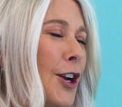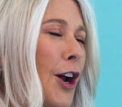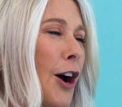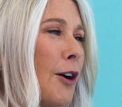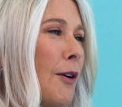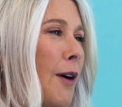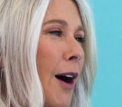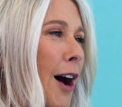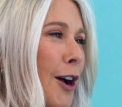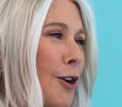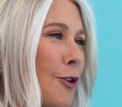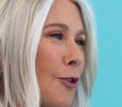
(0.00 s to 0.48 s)

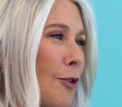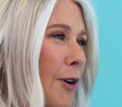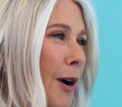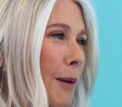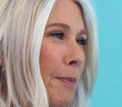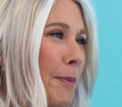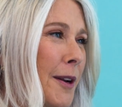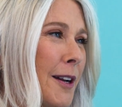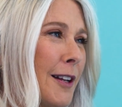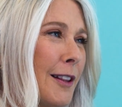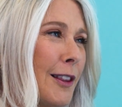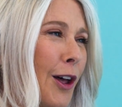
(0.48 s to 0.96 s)
know, I grew
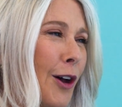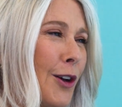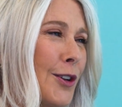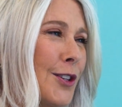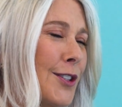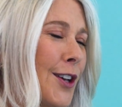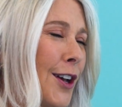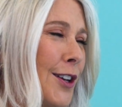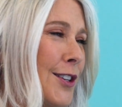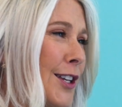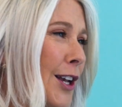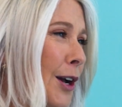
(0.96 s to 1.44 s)
up in a low
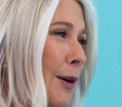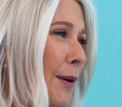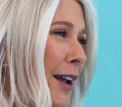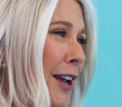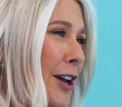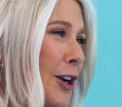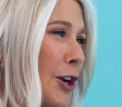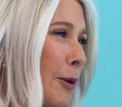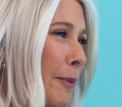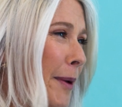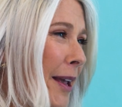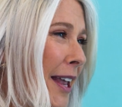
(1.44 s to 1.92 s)

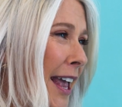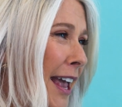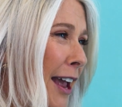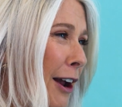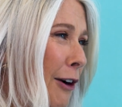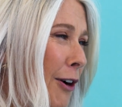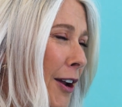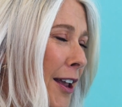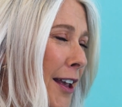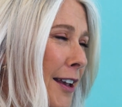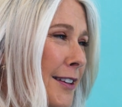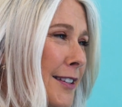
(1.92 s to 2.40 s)
socioeconomic
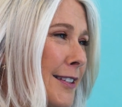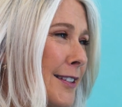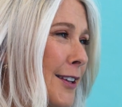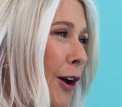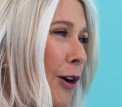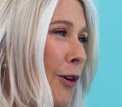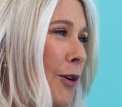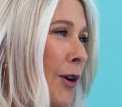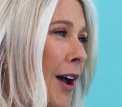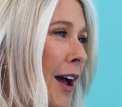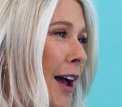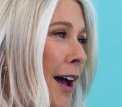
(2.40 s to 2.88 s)
area,
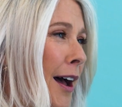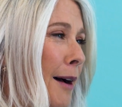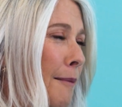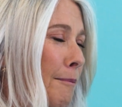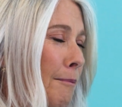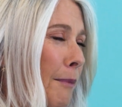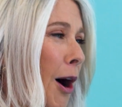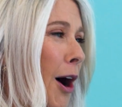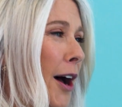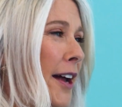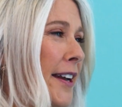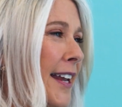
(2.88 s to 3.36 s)
so
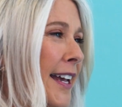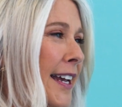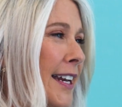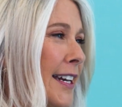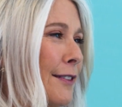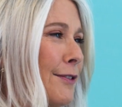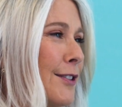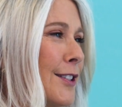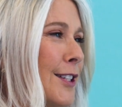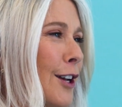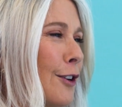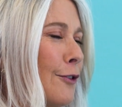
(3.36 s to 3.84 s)
my
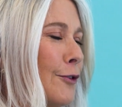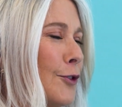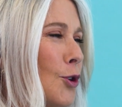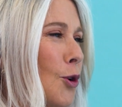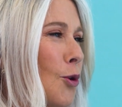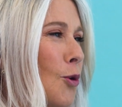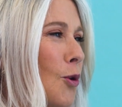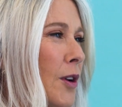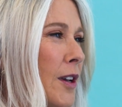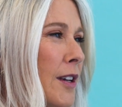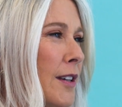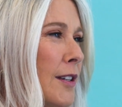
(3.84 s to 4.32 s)
negative
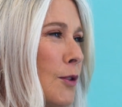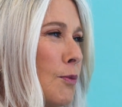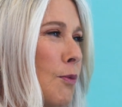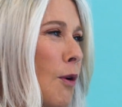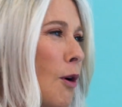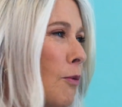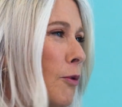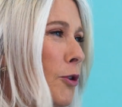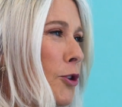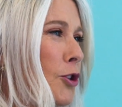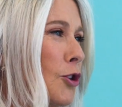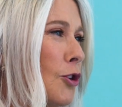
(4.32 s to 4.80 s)
self-talk is,
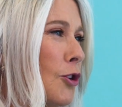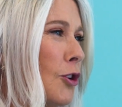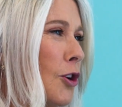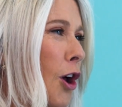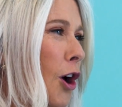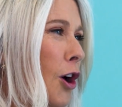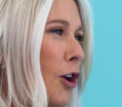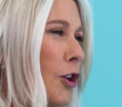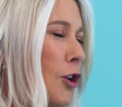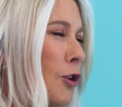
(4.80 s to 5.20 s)
what would you know?